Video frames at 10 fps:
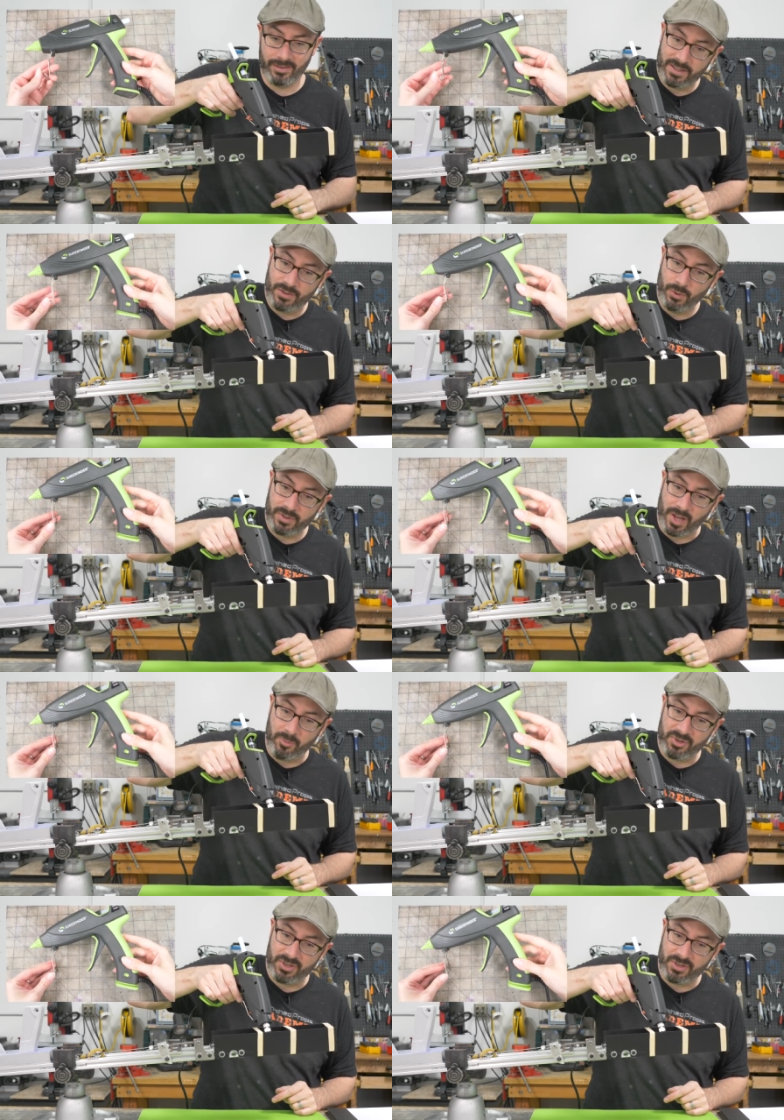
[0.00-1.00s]
It's dual
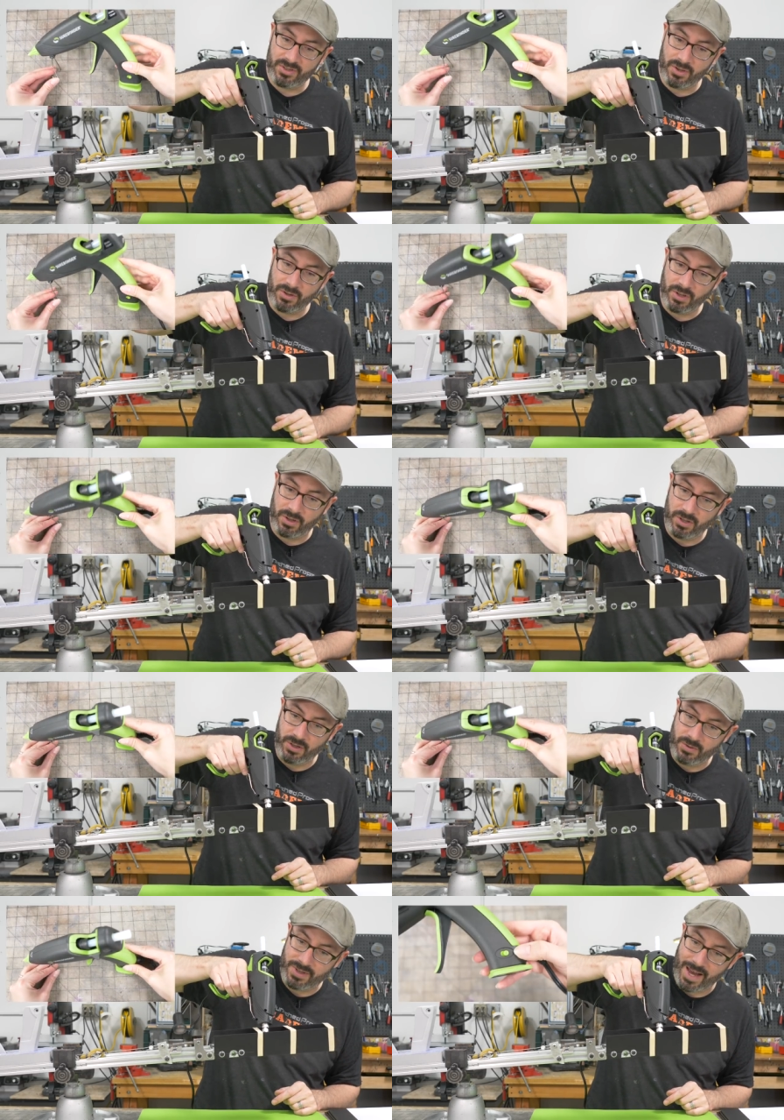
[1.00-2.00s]
temperature, so you can
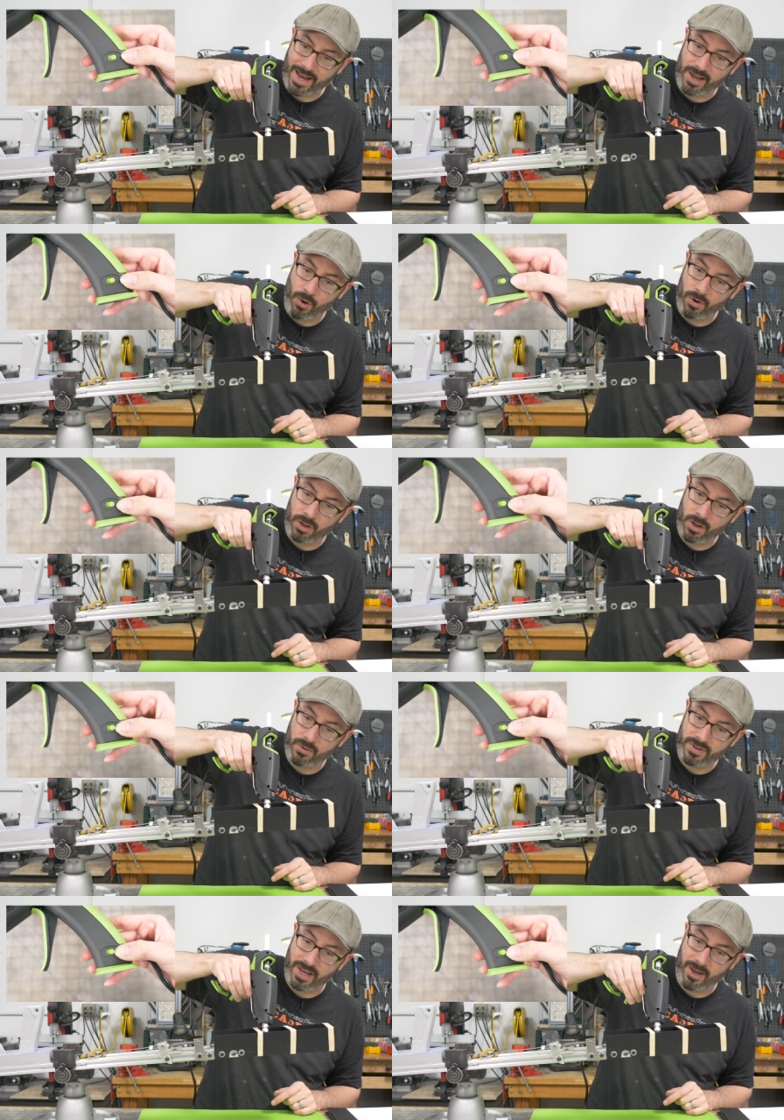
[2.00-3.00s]
use high or
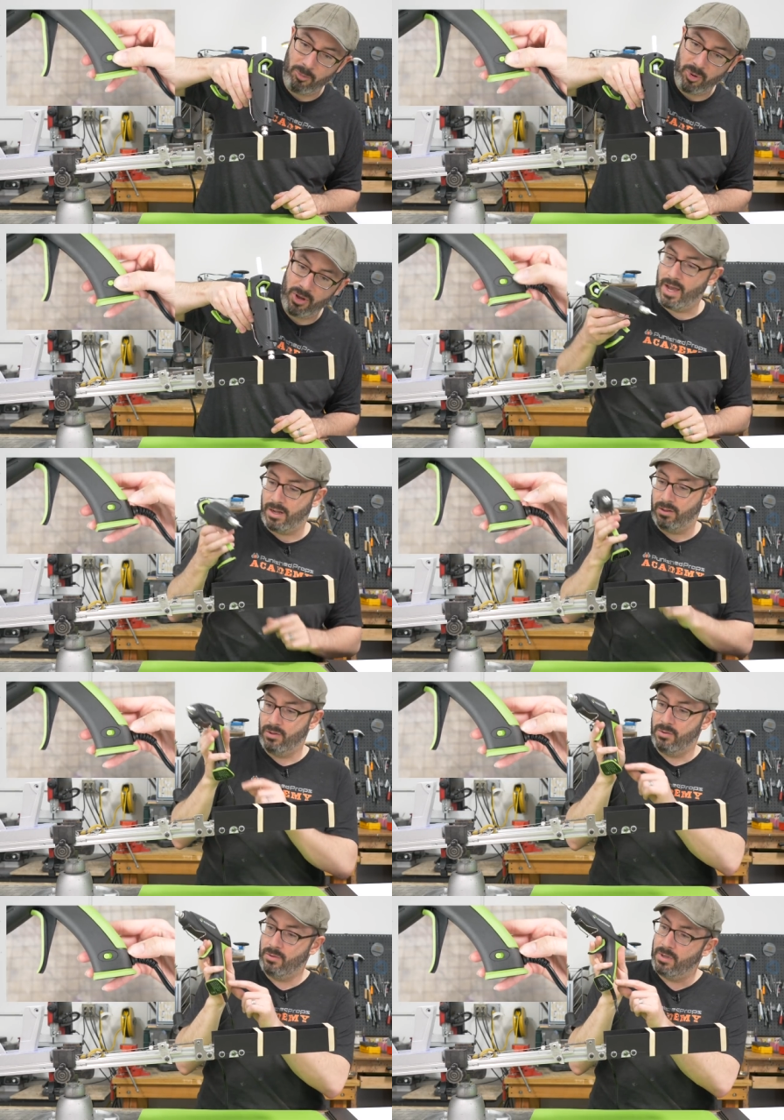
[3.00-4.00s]
low temp hot
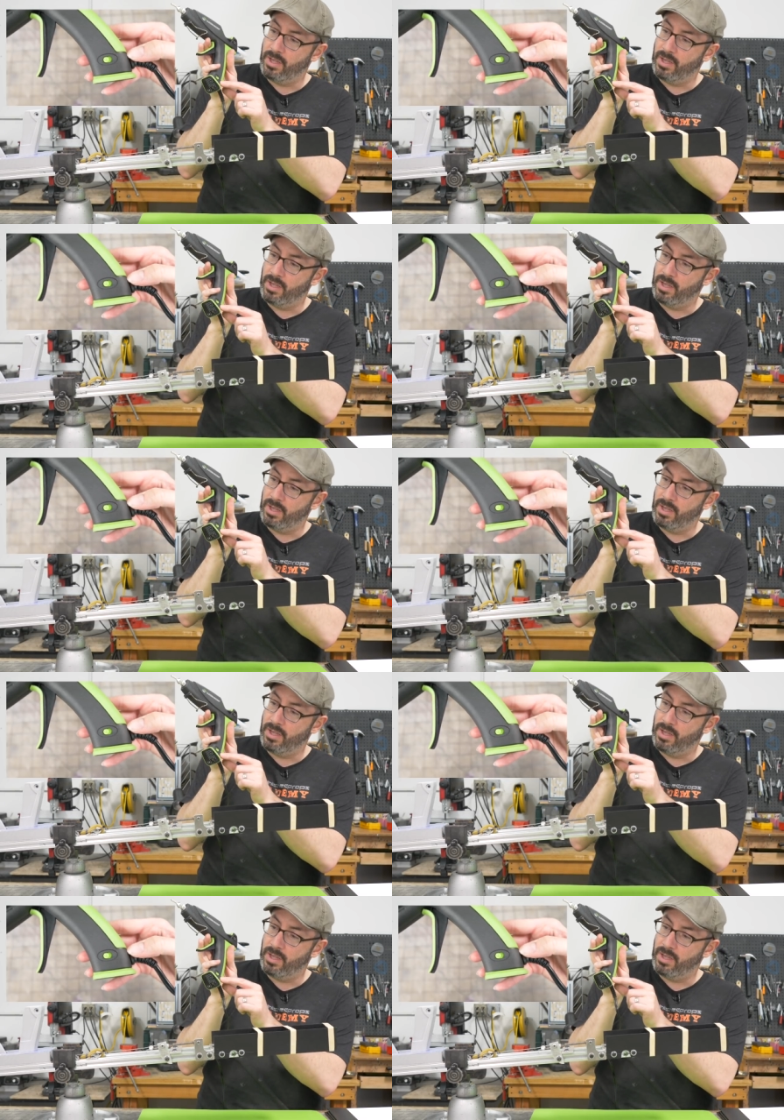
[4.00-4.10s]
glue.